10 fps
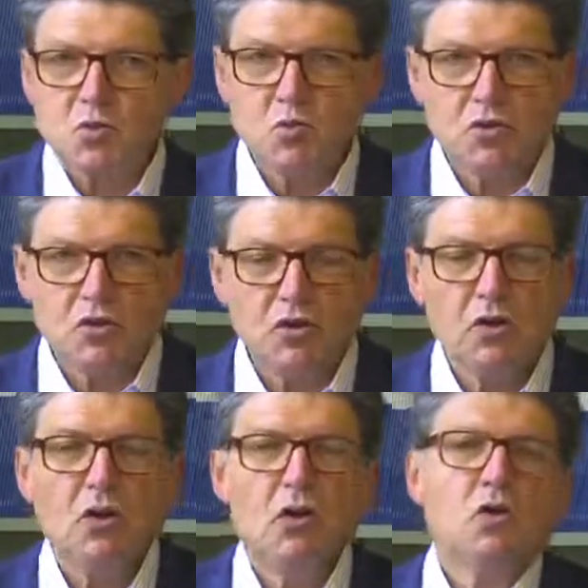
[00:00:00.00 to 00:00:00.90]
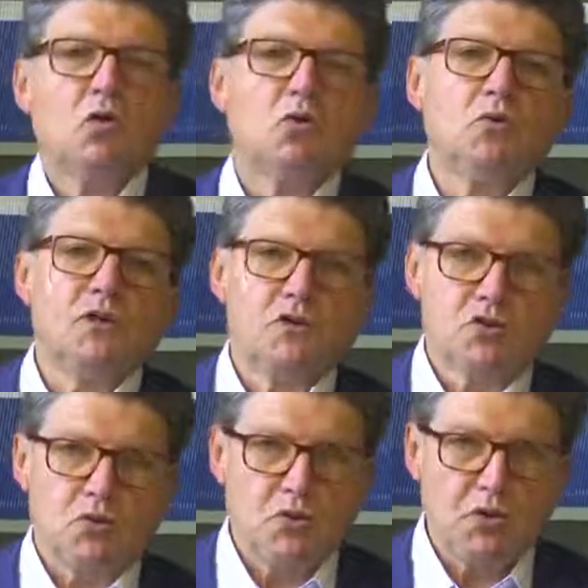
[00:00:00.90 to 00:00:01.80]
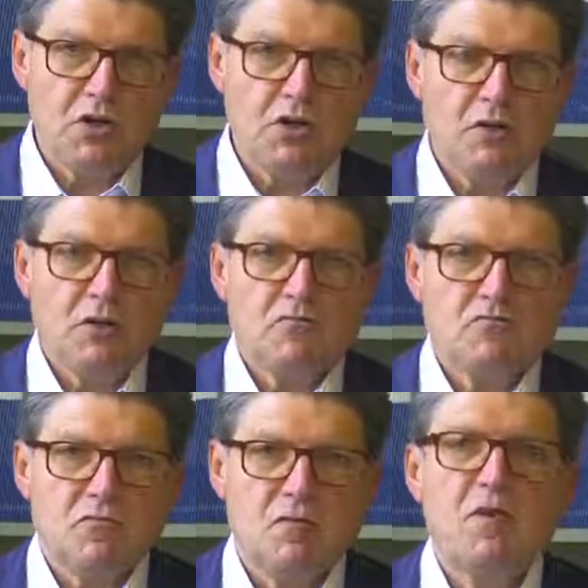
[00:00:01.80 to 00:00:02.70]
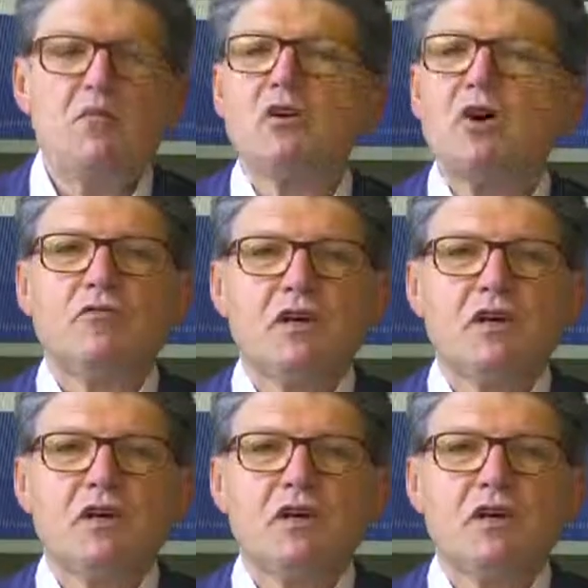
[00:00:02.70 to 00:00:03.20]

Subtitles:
develops a kind of interesting theological